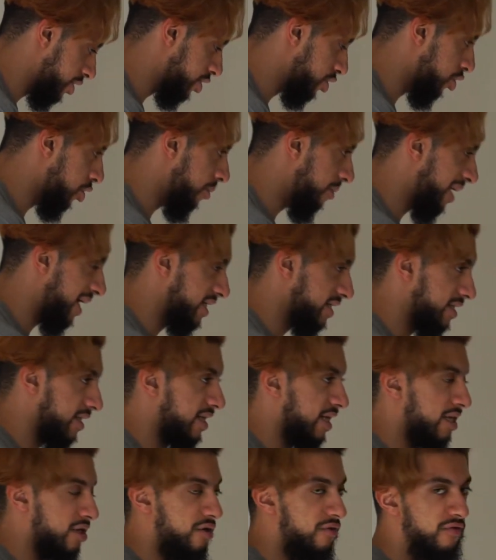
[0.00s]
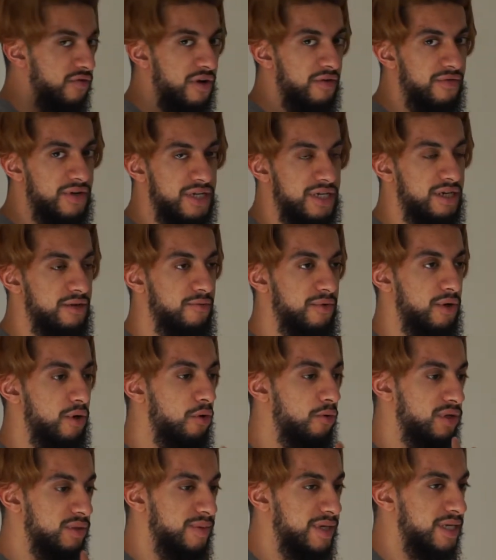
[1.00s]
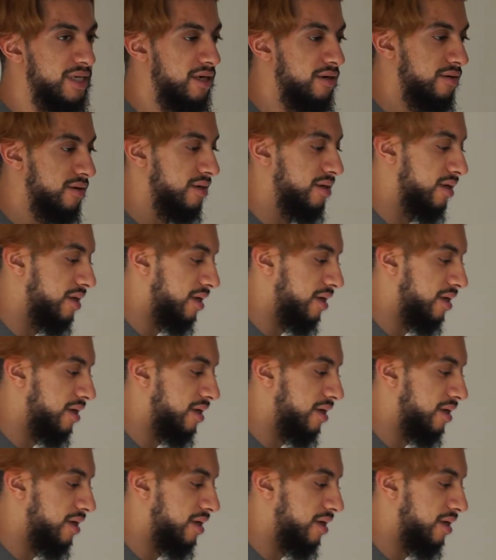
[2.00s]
your mass, the center of gravity, will always be down.